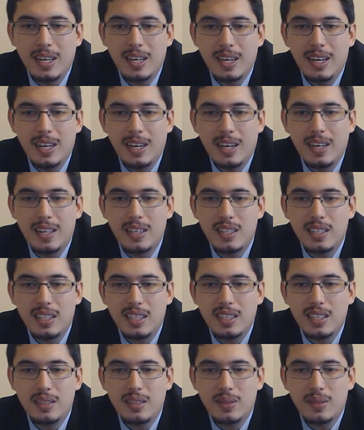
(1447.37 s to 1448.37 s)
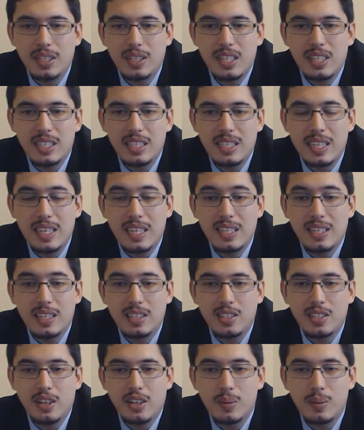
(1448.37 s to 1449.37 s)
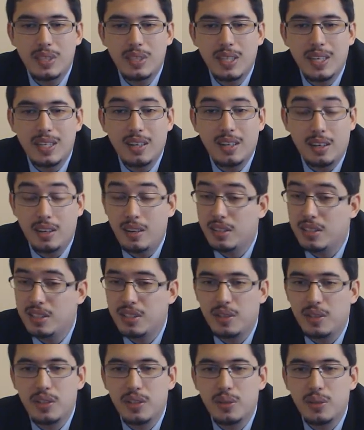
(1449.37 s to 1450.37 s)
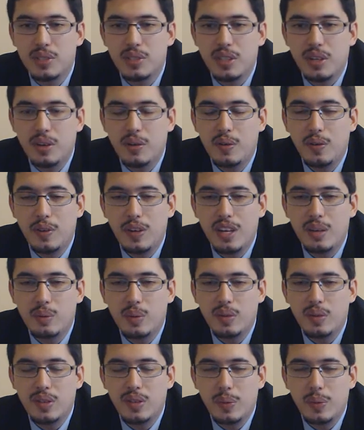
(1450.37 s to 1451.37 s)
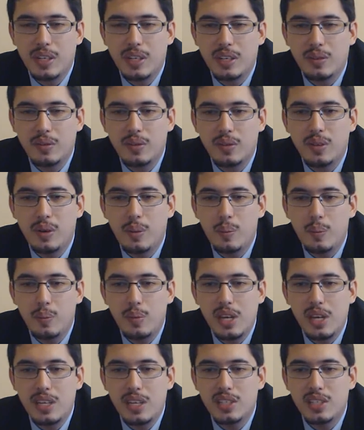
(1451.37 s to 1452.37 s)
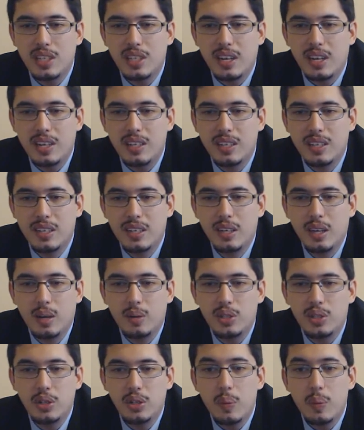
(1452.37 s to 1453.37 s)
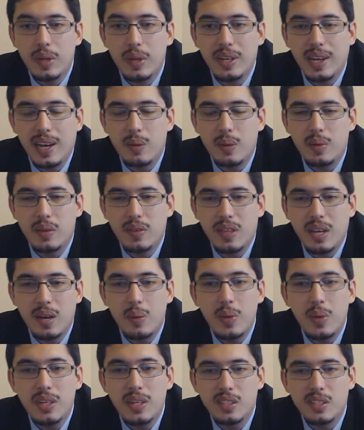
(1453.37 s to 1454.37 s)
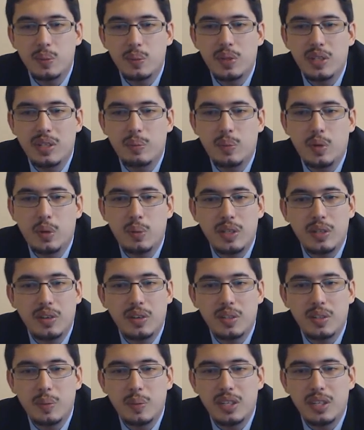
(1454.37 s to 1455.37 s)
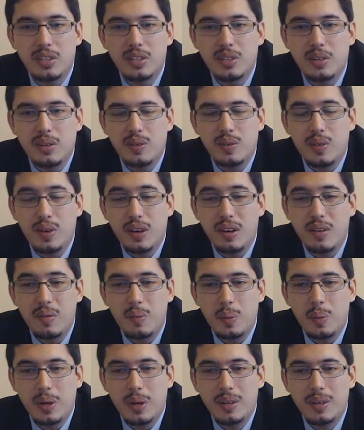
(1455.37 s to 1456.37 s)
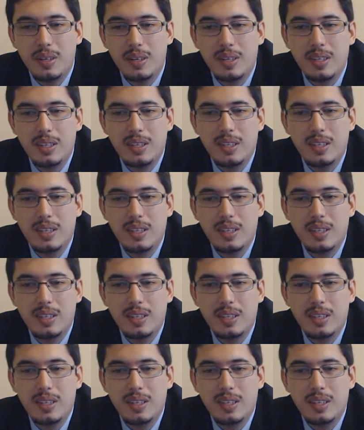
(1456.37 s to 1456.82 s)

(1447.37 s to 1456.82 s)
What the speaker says: And Dario Franchitti in the top 10, another solid result for him off the back of Long Beach, and I'm sure he'll be happy with that. A bit disappointed probably not to be in the top 5, but